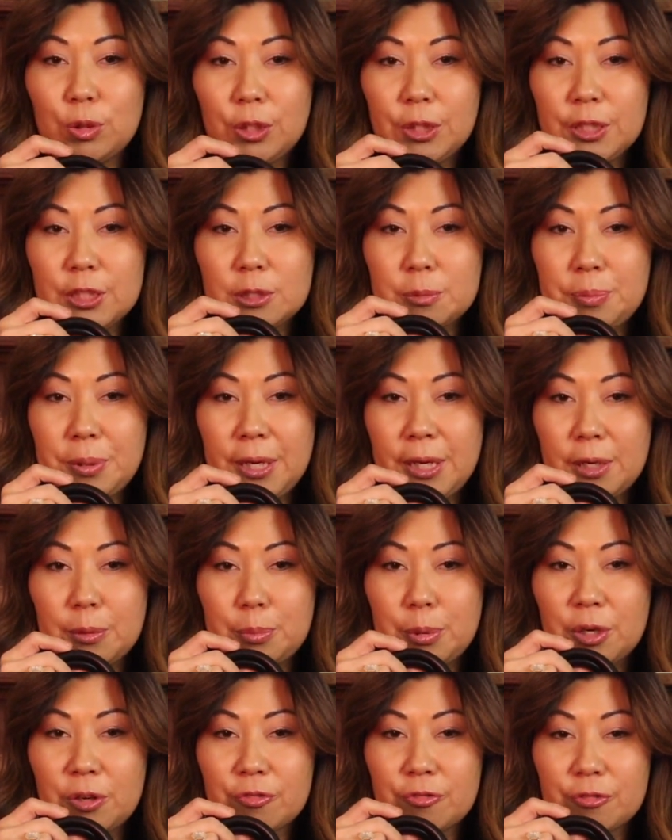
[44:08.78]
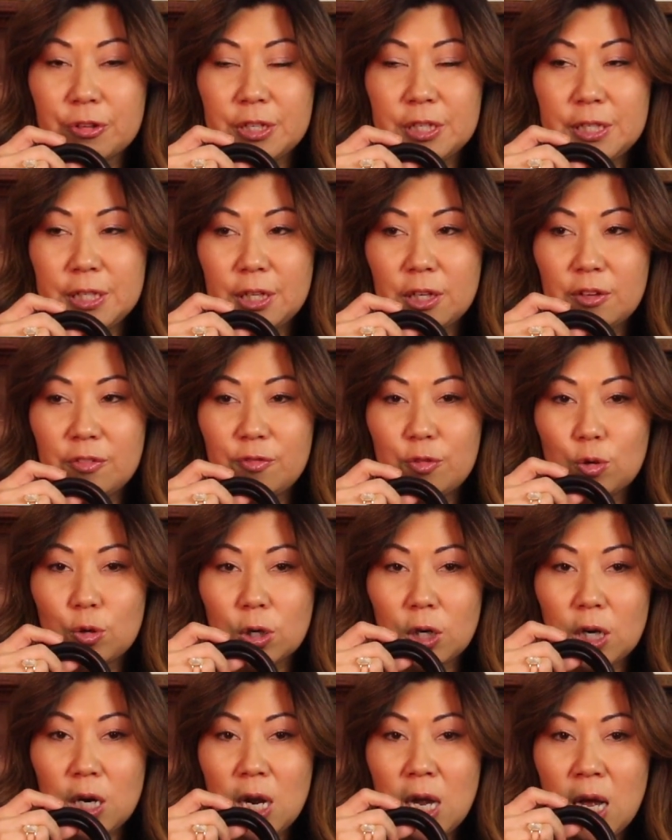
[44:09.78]
willing to pay above retail
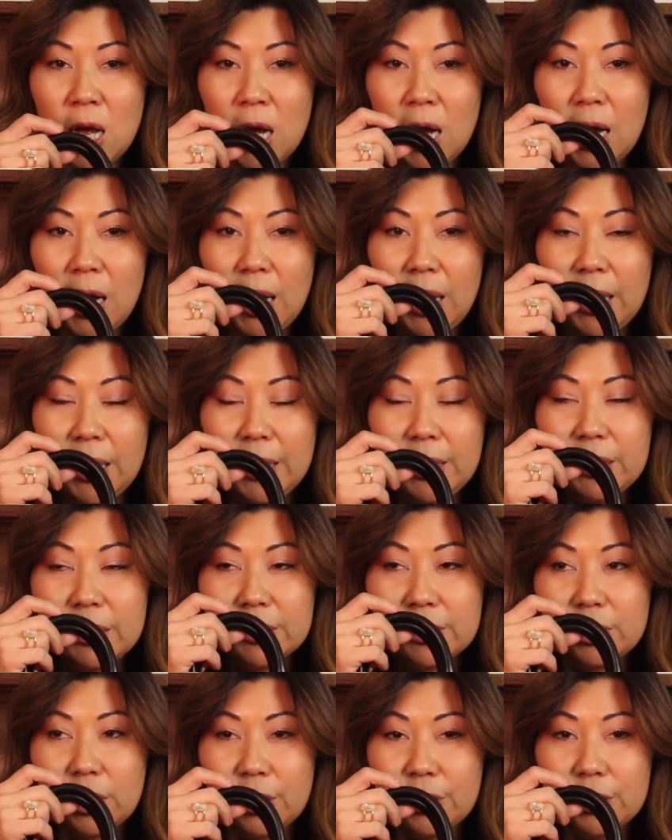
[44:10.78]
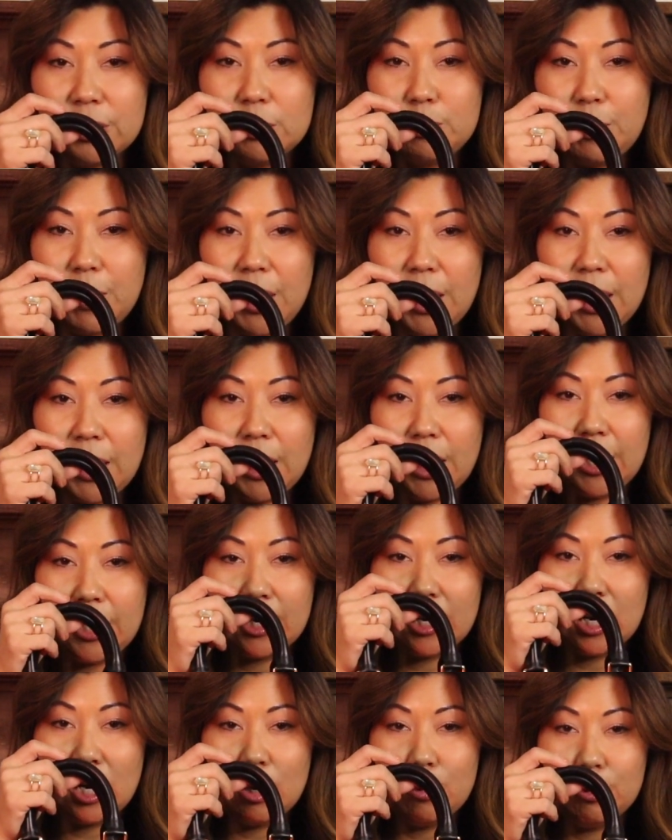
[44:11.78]
for. I saw this bag on
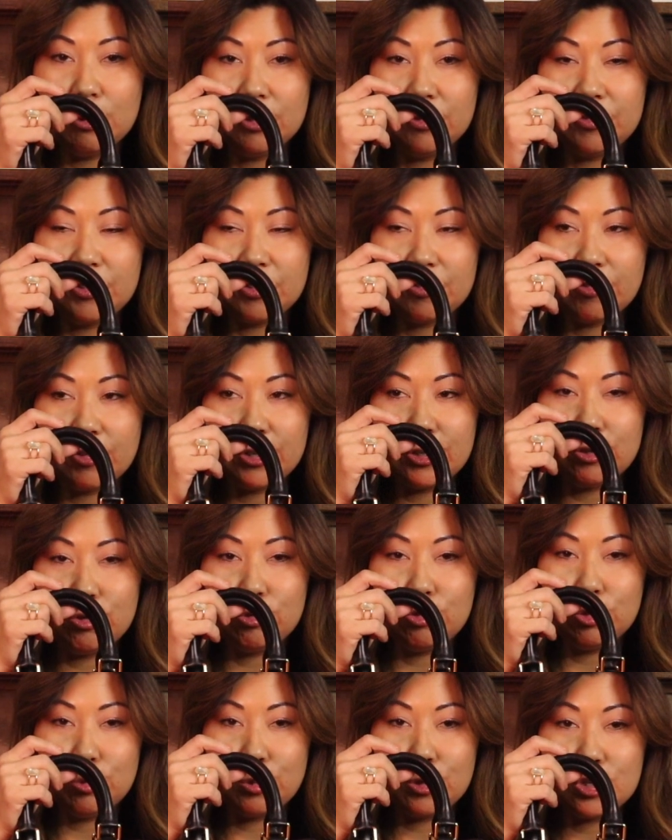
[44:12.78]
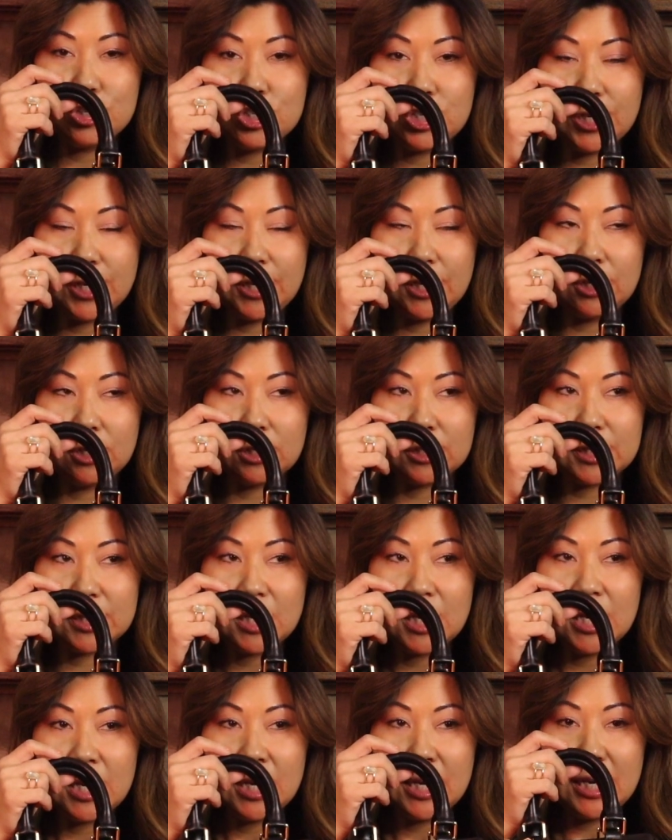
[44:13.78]
a couple of different YouTubers' channels,
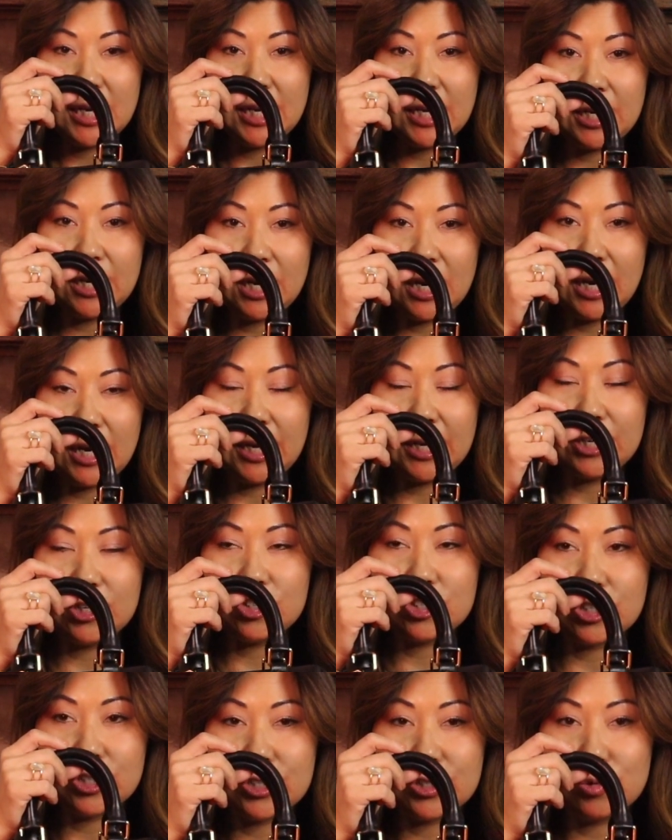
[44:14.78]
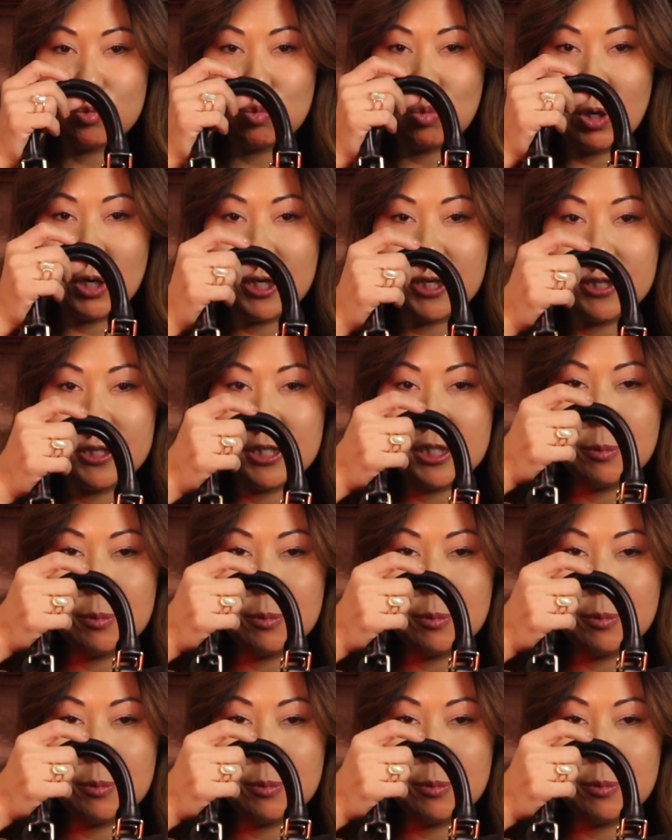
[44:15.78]
and I just wanted